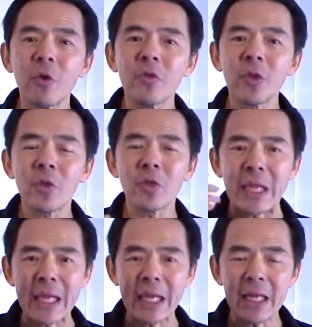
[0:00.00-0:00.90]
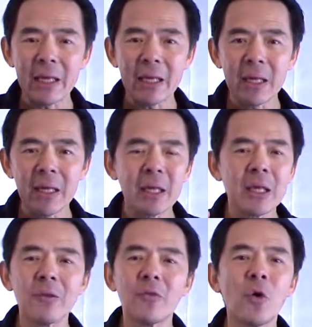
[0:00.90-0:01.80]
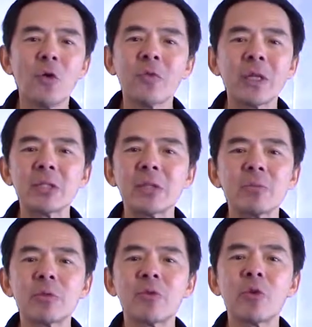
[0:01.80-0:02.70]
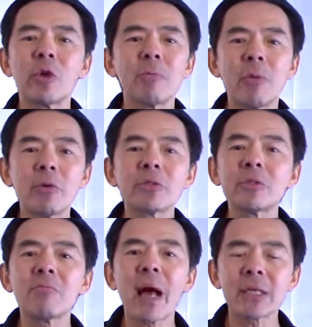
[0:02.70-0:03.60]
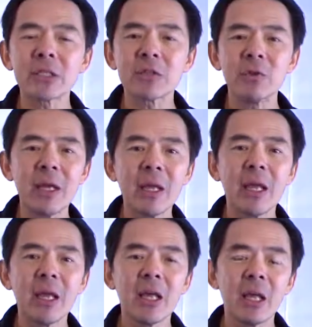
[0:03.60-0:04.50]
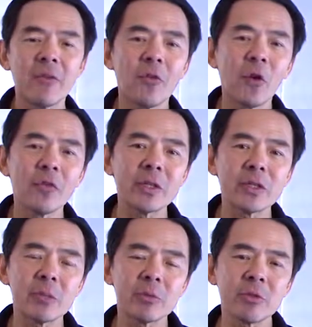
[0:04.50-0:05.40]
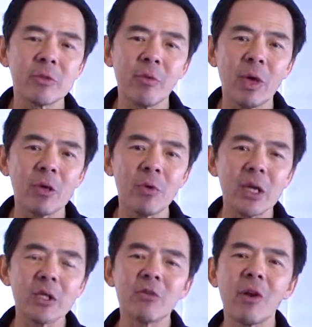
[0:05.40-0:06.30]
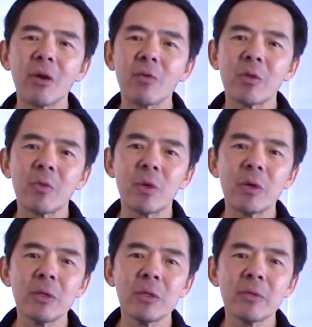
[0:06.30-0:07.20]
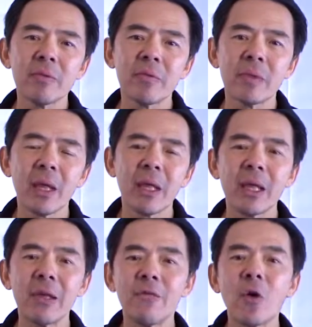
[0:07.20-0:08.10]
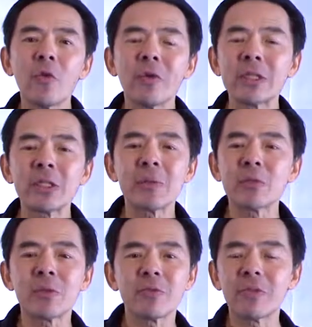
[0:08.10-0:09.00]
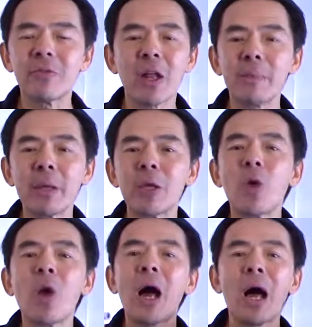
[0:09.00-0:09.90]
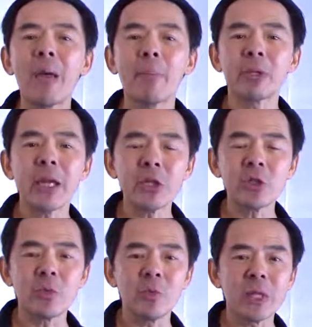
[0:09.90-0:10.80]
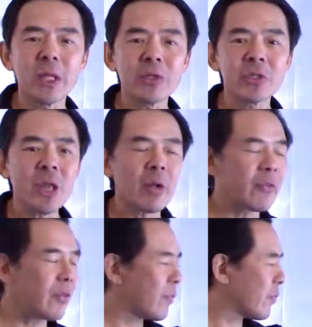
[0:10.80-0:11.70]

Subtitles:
in your thinking, evolve in terms of your emotional mastery, evolve in terms of the way you interact with the world, evolve in terms of developing your high potential within yourself.